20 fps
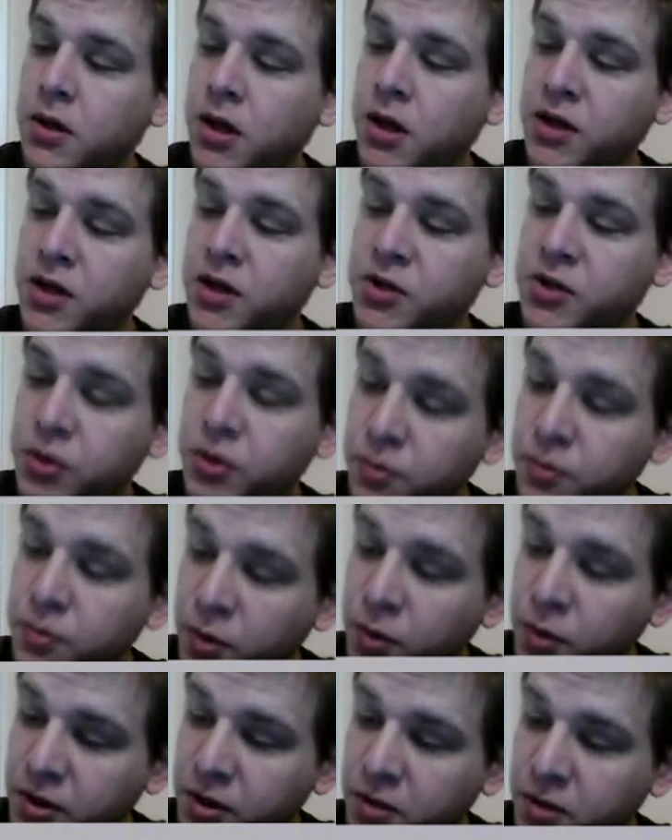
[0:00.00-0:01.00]
2 more
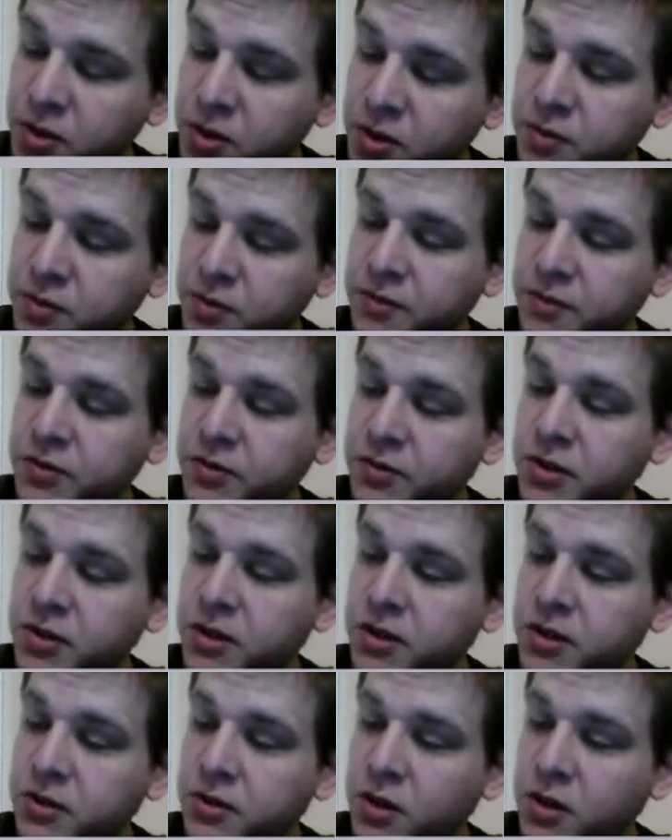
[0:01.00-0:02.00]
than a multiple of 3
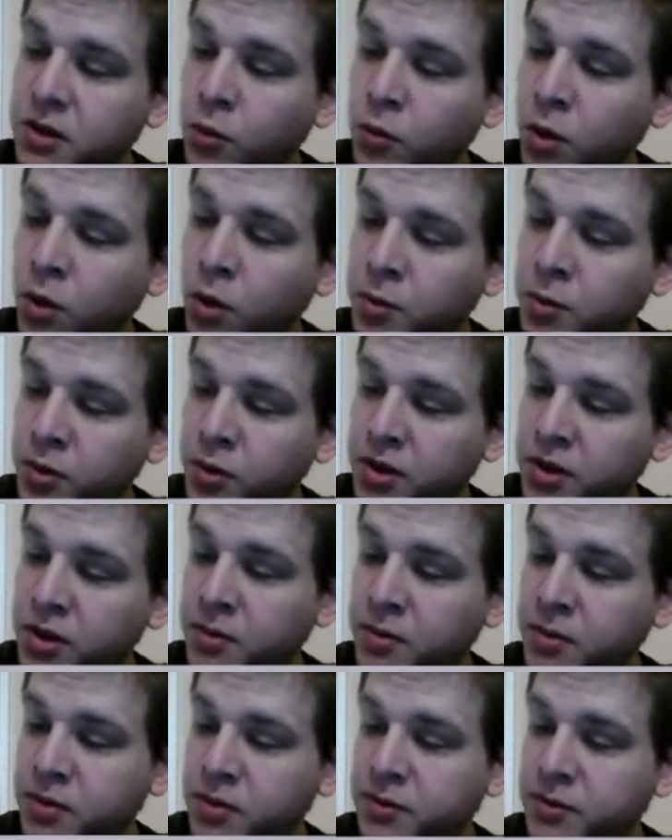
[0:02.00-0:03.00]
and 1 more than a
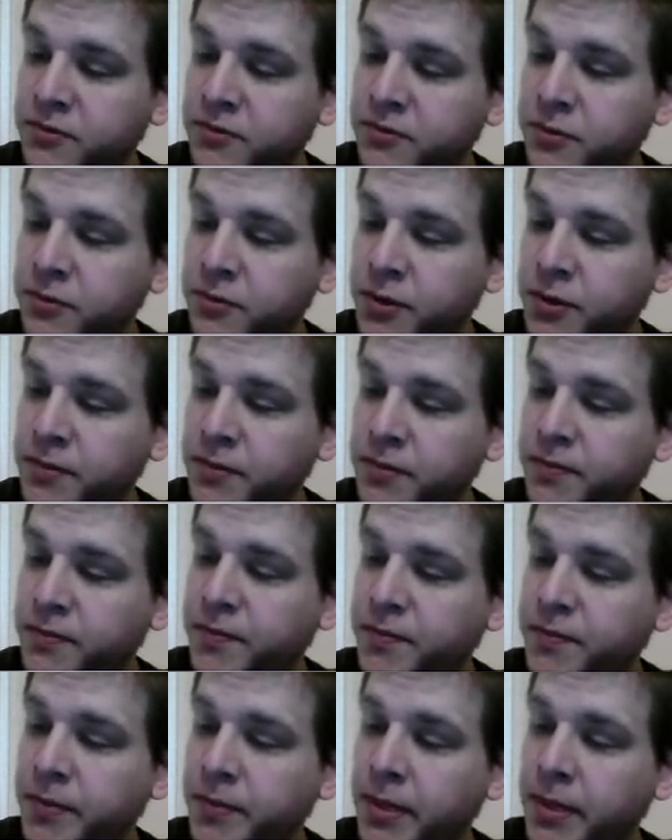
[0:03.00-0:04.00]
multiple of 4.
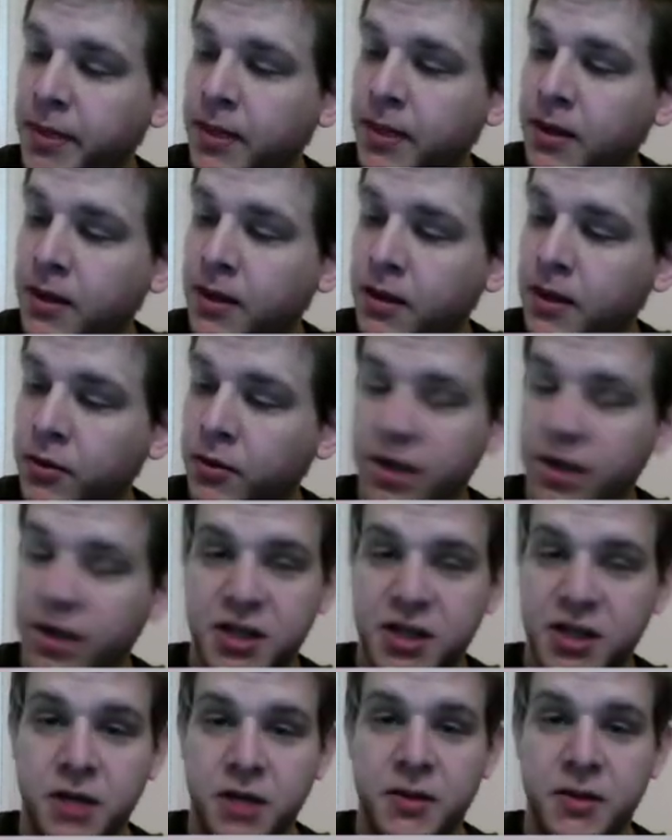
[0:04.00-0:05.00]
Well, that's
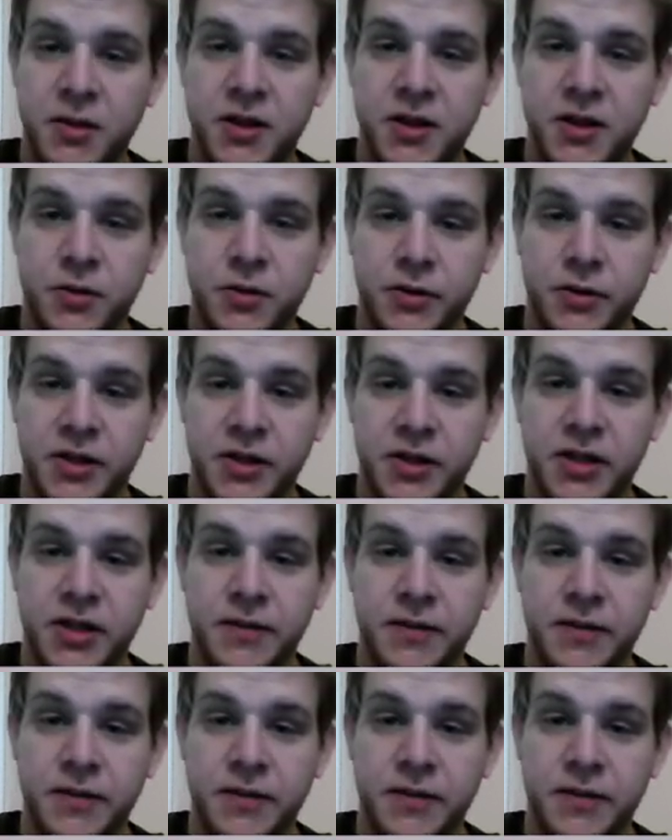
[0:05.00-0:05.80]
going to be this one, right?